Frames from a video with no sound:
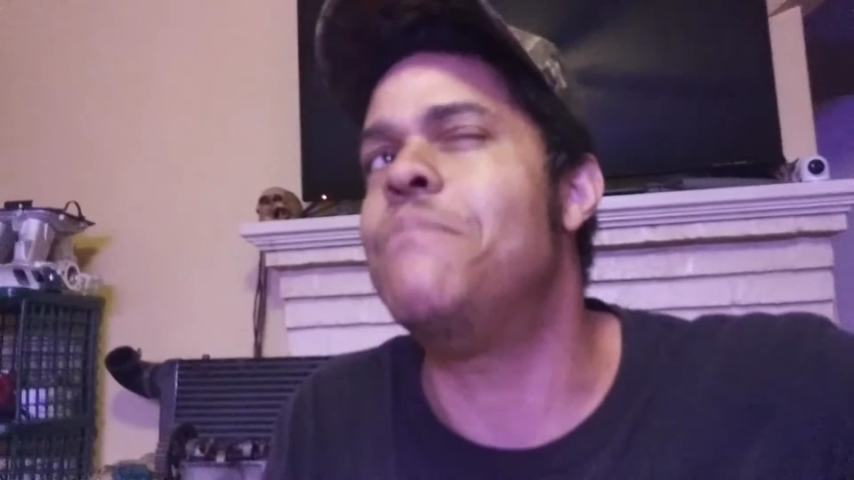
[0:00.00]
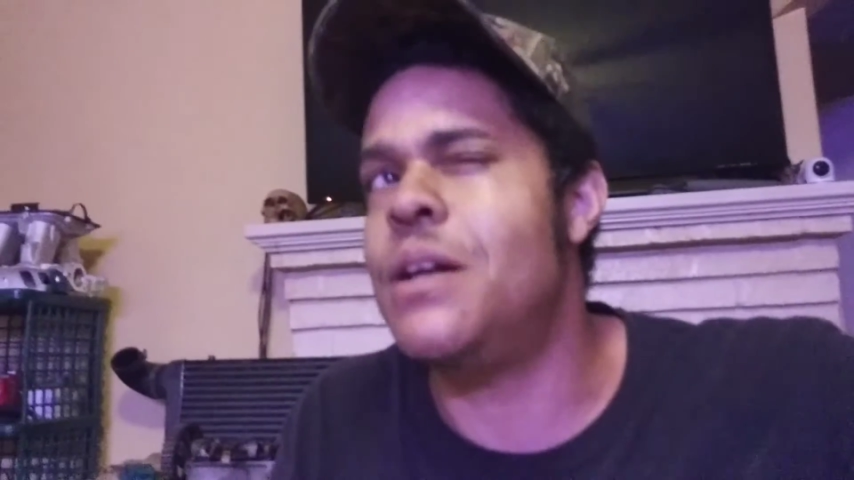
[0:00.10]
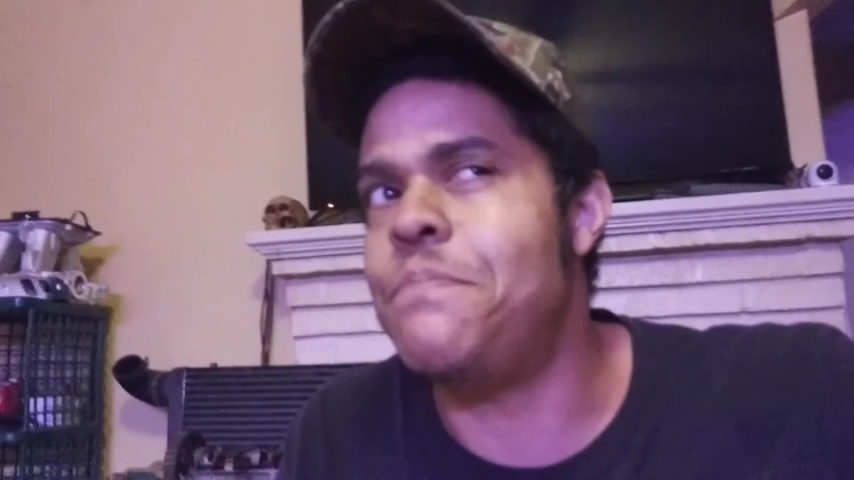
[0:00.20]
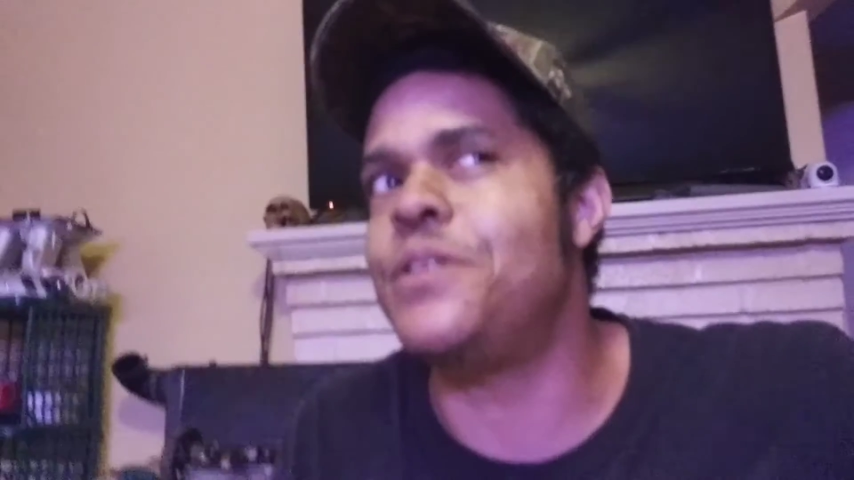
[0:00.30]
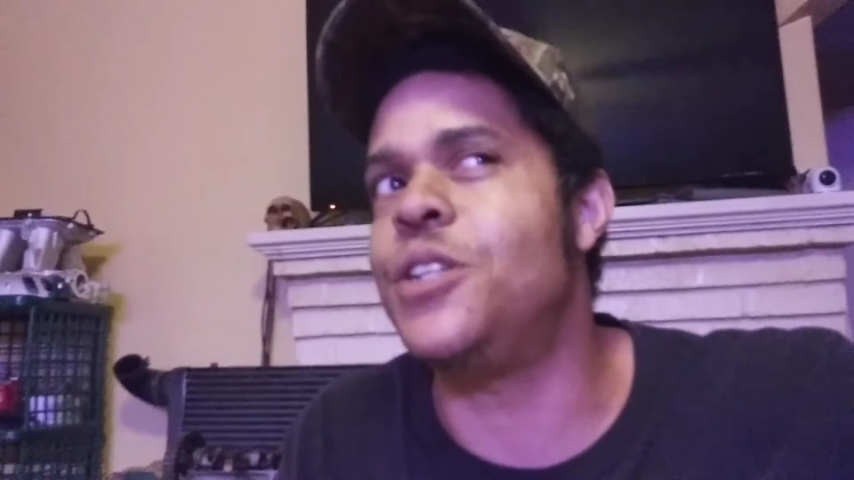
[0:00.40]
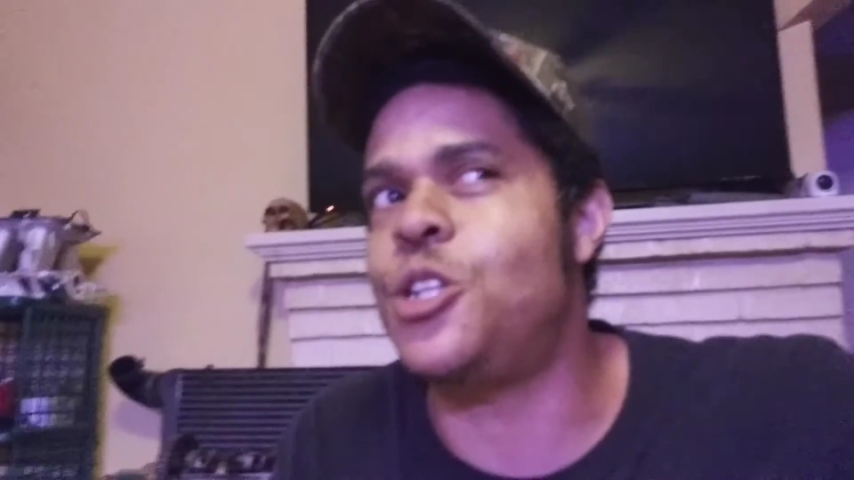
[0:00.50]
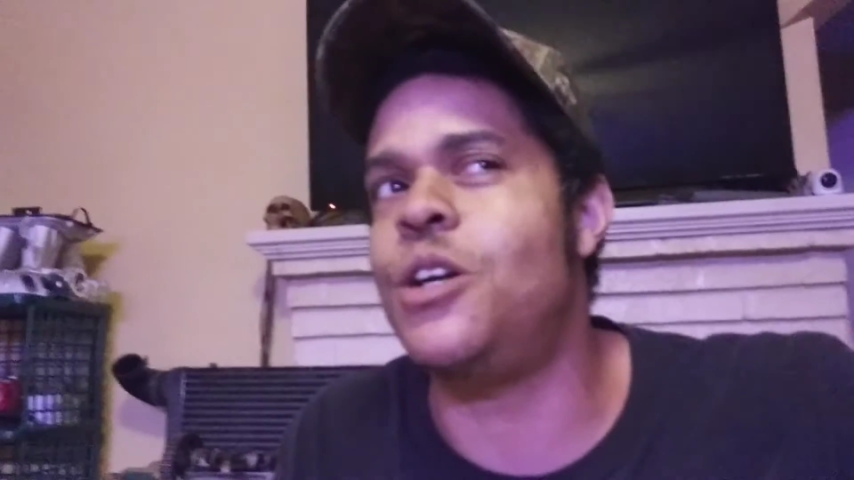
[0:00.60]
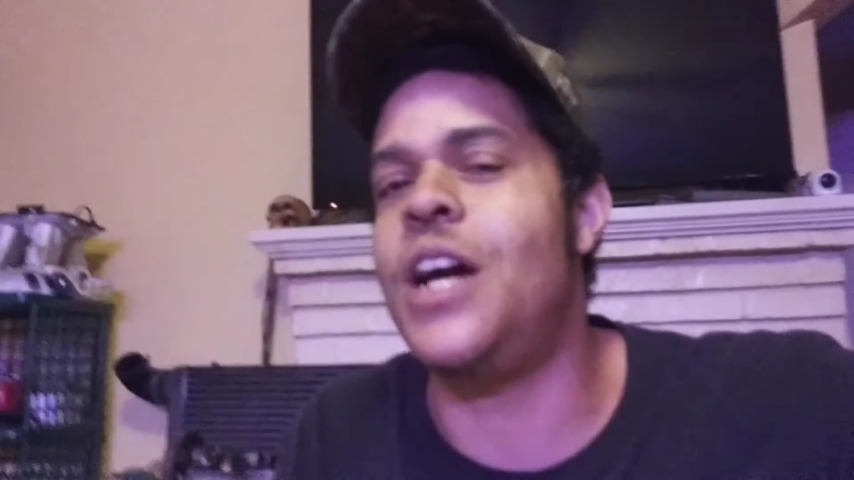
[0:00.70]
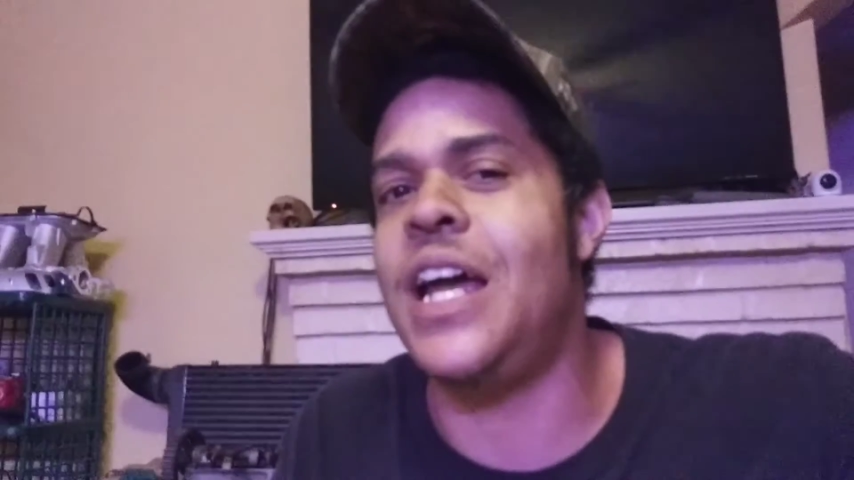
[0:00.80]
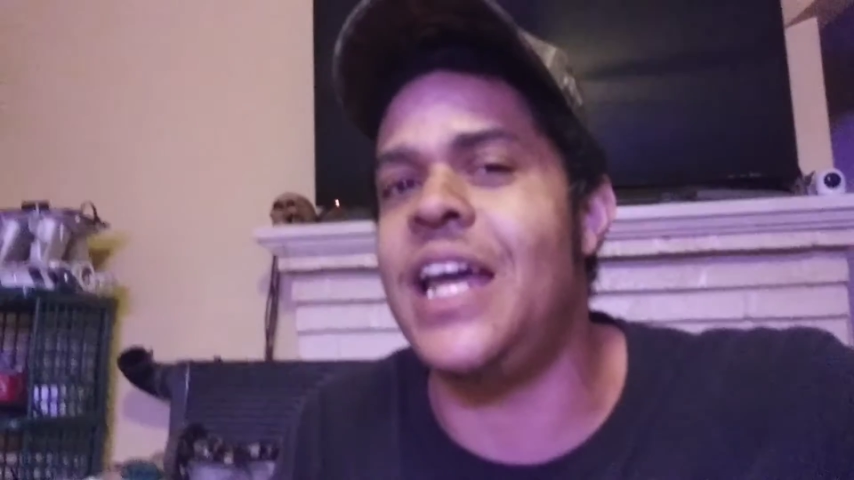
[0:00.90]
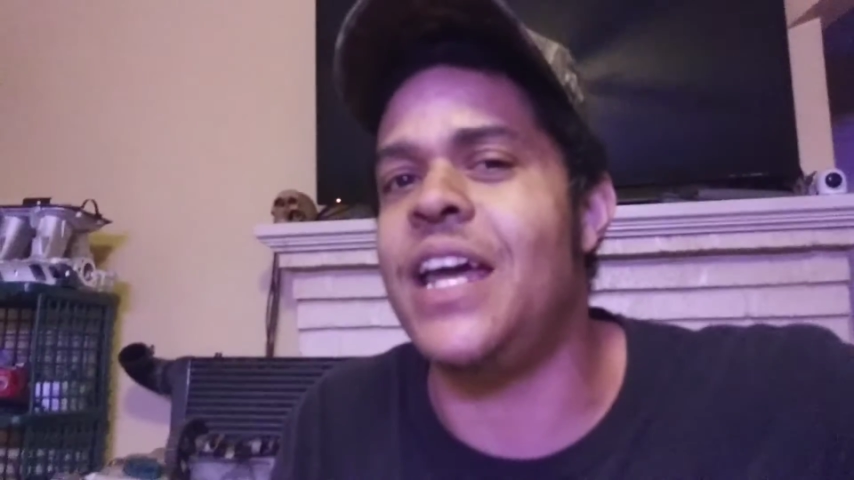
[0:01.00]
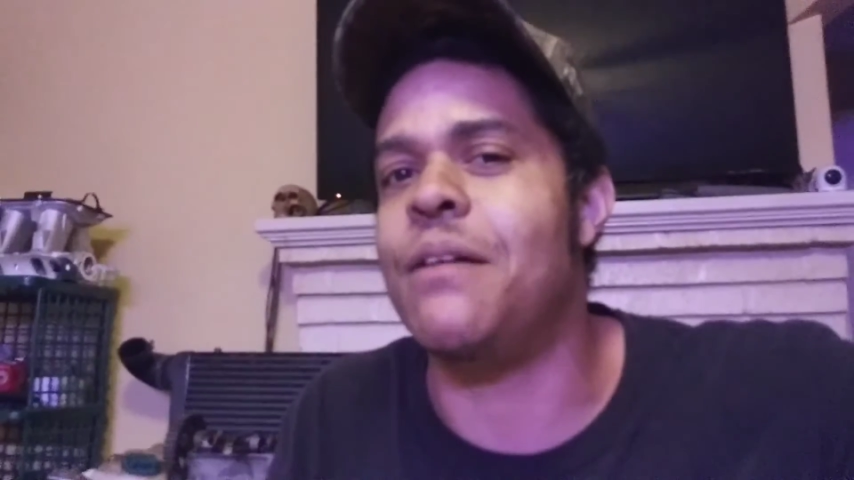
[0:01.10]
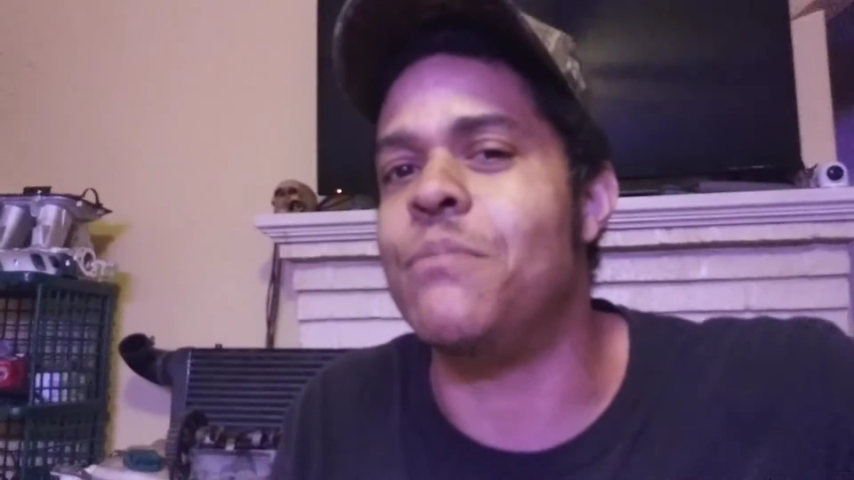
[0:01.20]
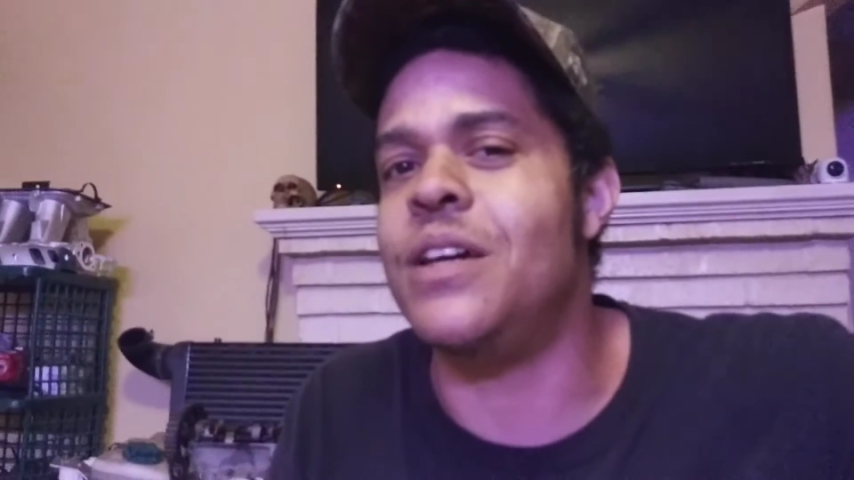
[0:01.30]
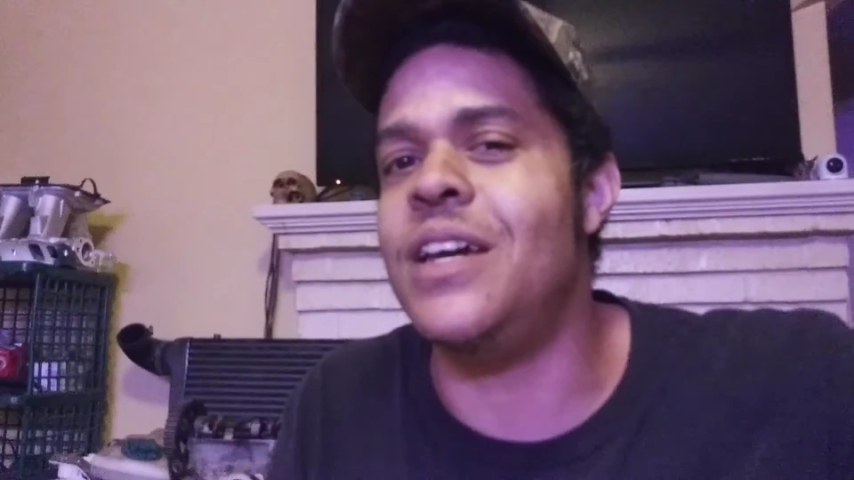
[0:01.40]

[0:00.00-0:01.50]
but I'm pretty sure I am.